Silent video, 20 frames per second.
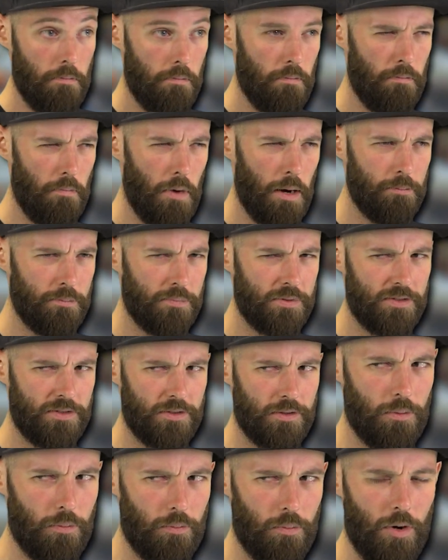mum's
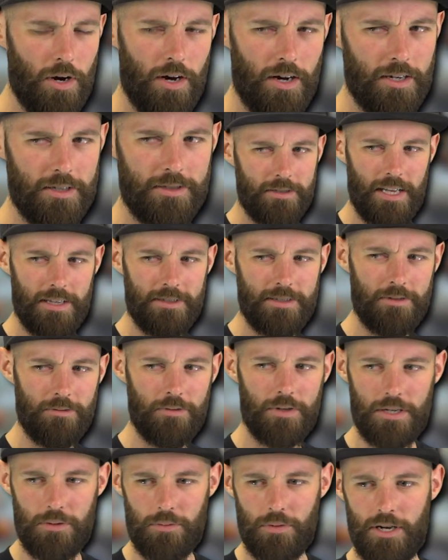the word? That didn't
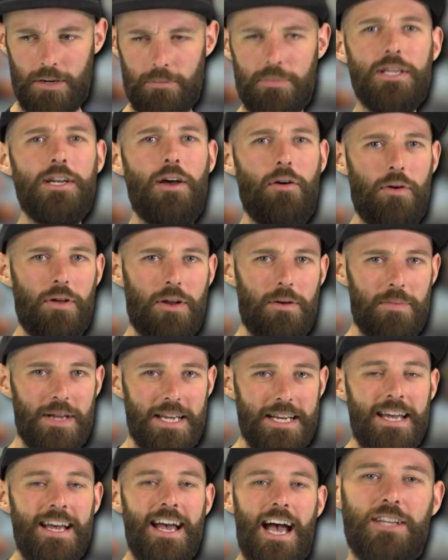really work, but you know what I
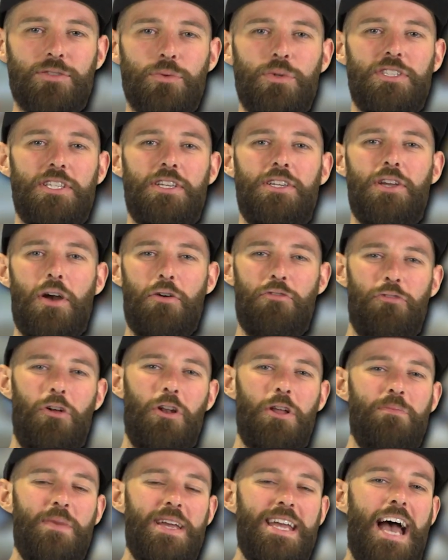mean. As always, you can go
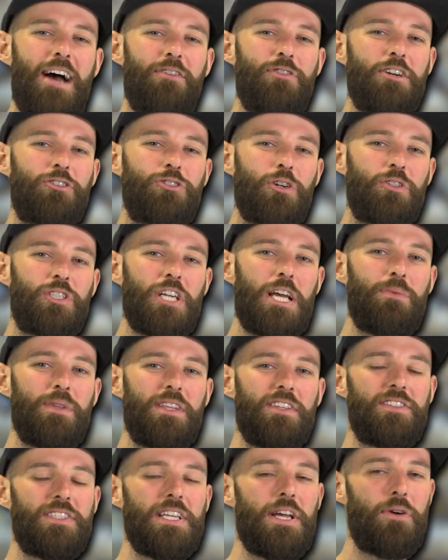follow me at RetroJ
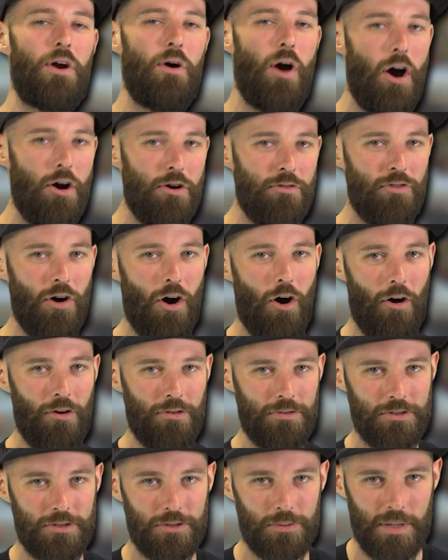with a 0 over
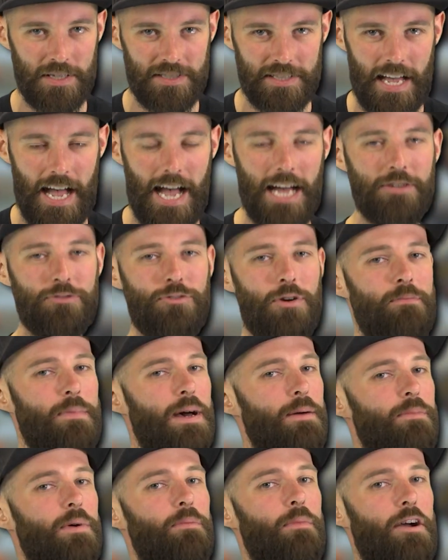on Twitter, and
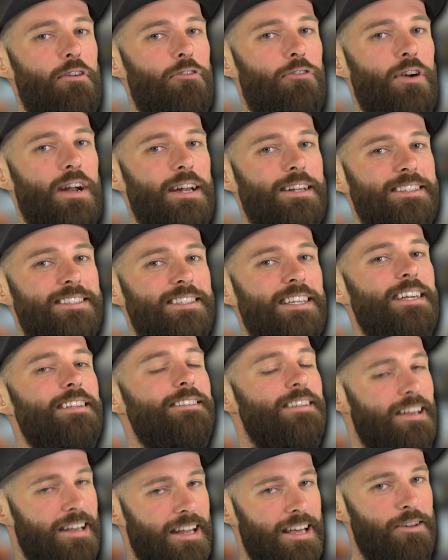remember, my friends,
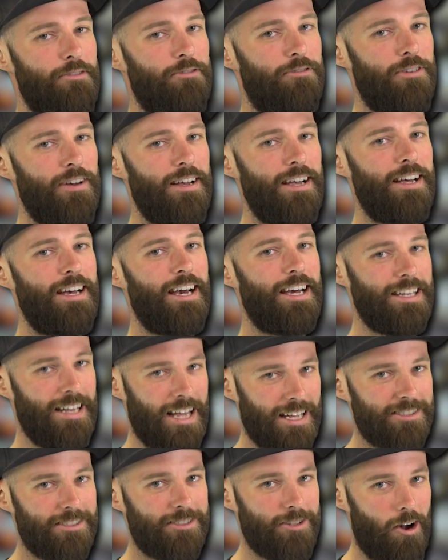to live and
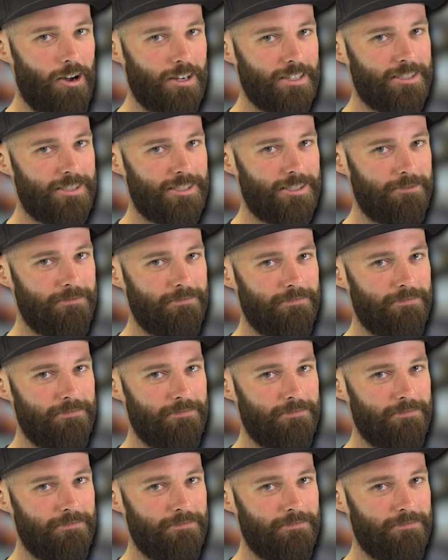let's dice.